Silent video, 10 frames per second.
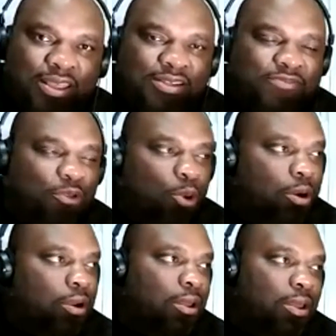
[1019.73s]

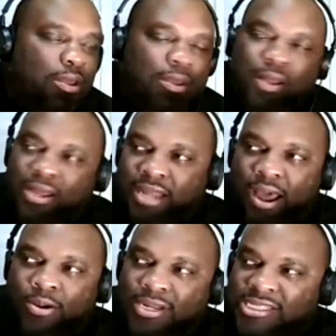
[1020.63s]
50th
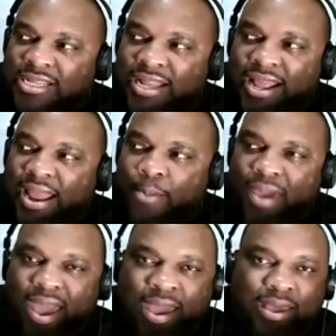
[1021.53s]
floor. I was
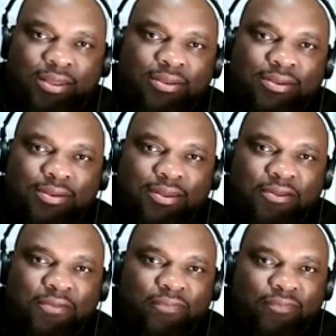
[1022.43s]
like, oh, this shit ain't that
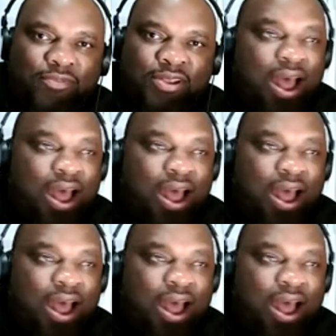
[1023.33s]
bad.